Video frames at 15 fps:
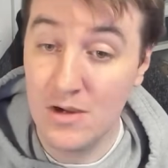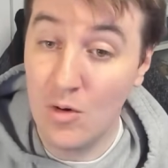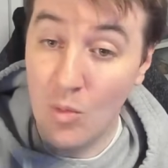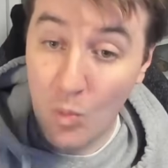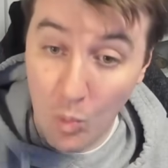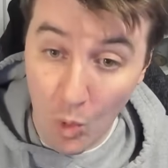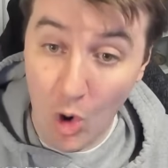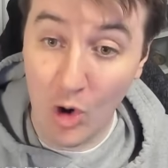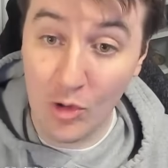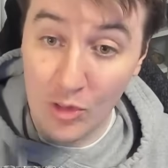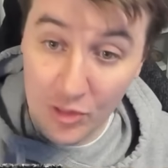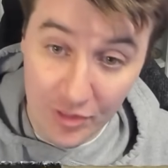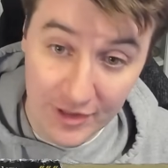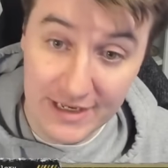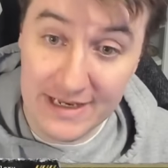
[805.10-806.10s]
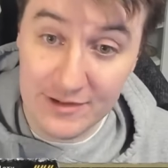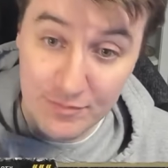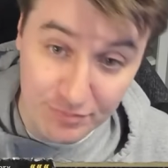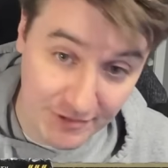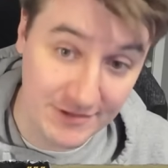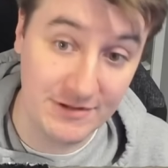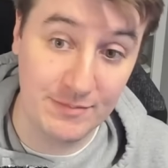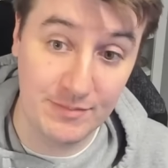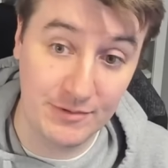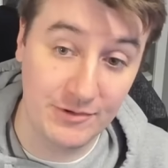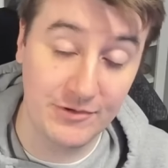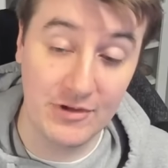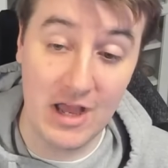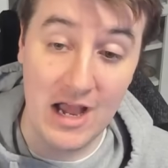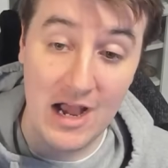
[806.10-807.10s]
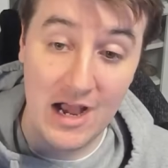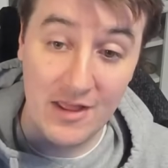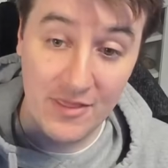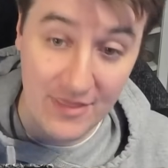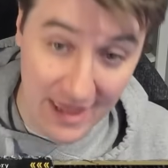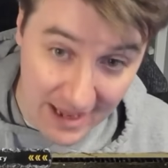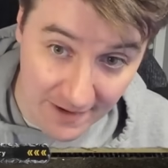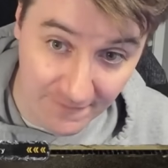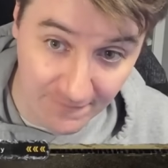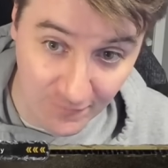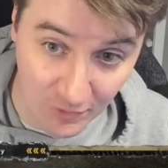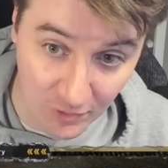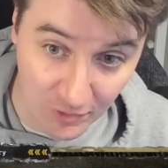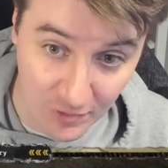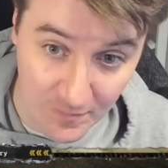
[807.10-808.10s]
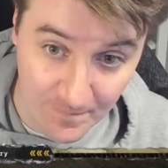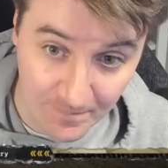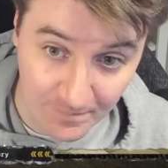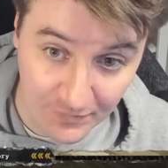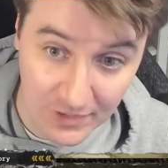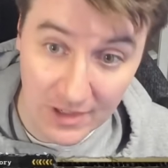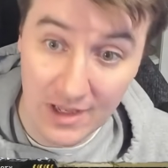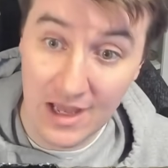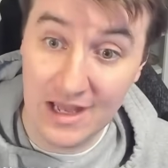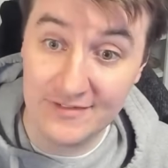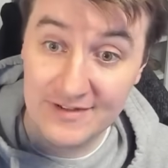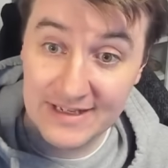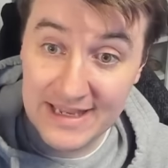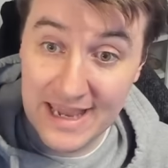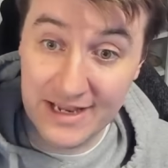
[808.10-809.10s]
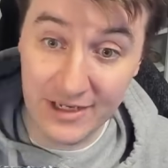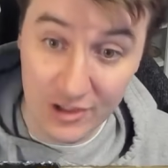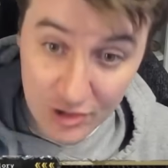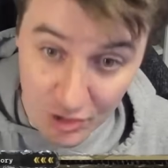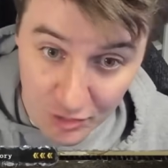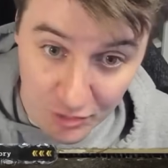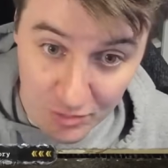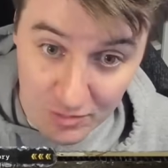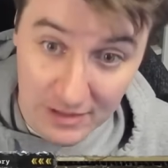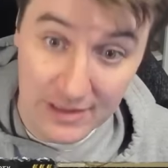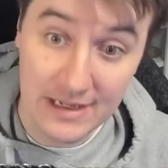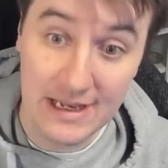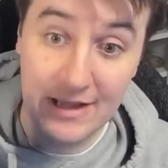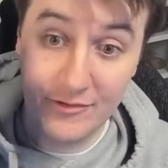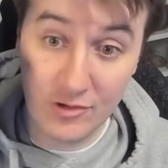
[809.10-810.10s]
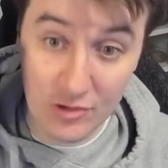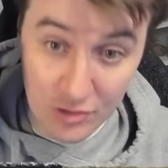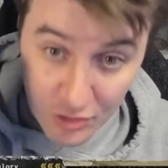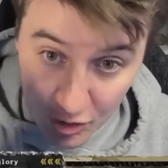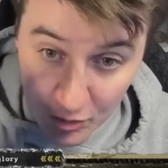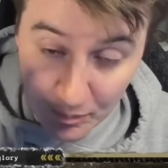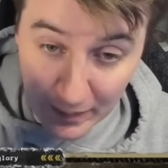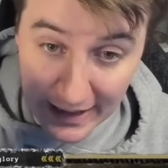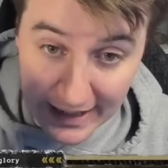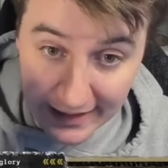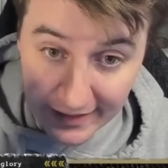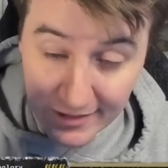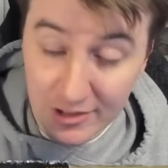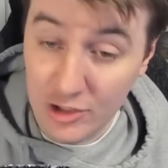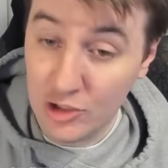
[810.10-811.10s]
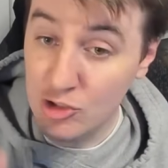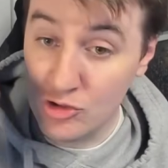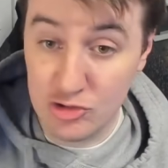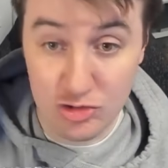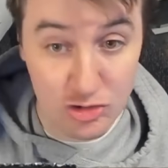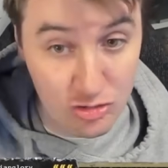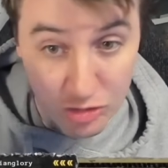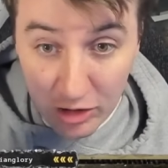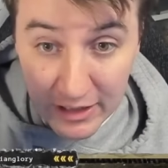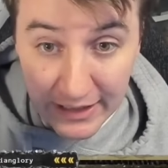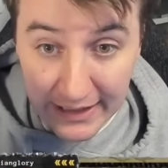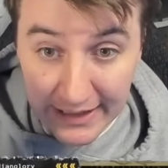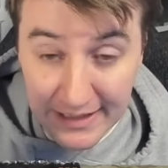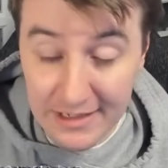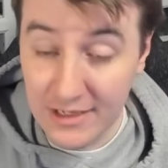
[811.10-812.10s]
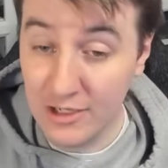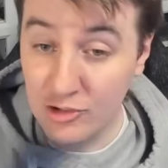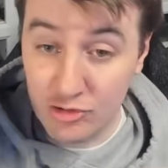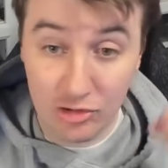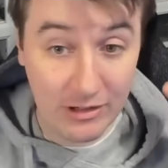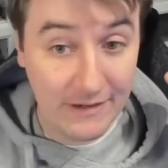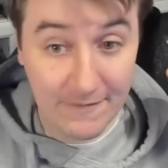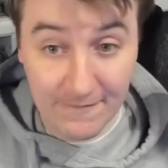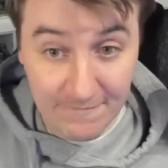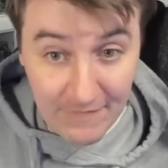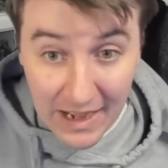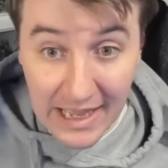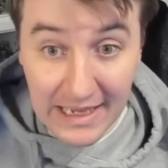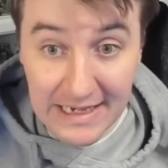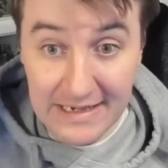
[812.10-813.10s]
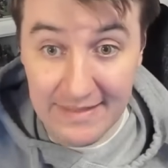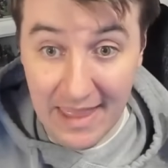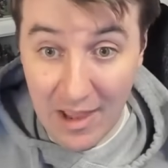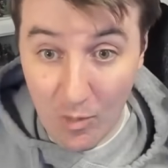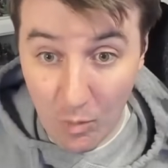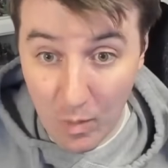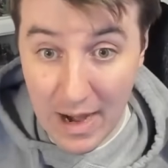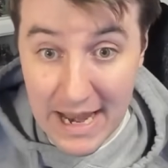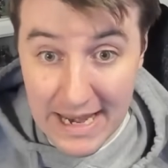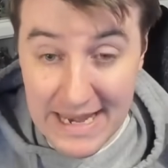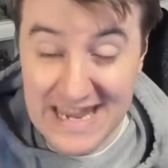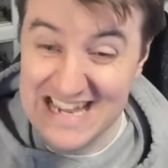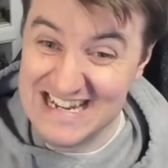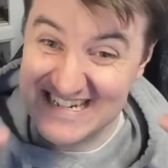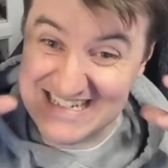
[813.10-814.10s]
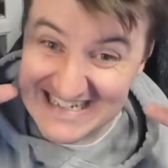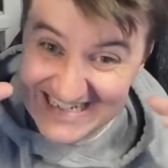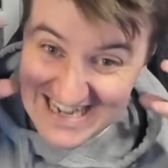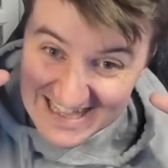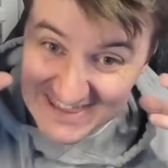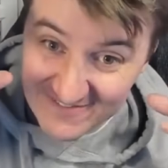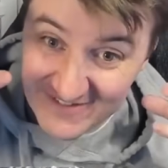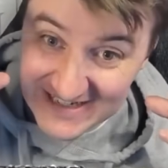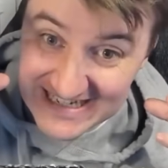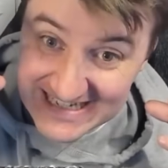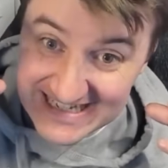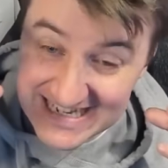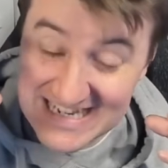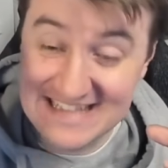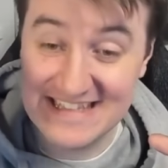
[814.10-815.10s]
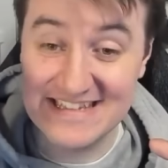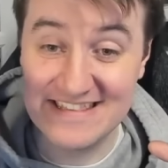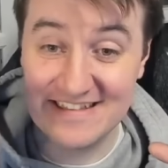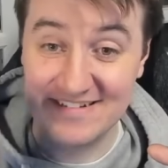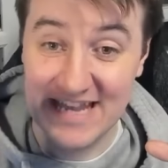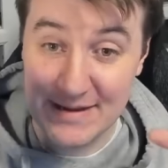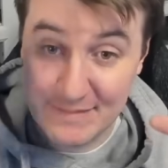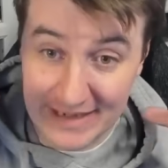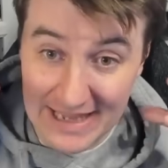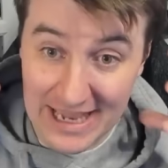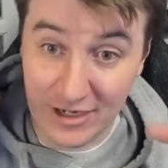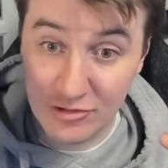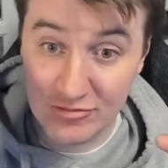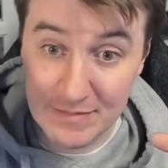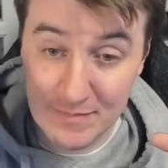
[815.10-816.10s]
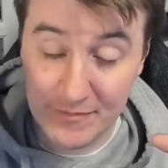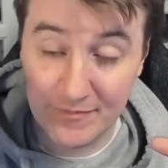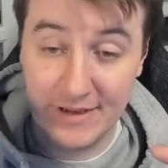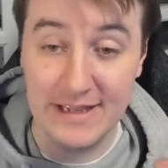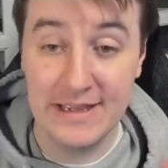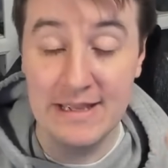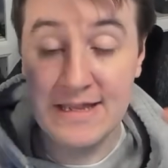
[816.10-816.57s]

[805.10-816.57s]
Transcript: What these principles are there for are to get you, as a new player who's struggling to find their way and to get the fucking teeth into this game and get a grip of it.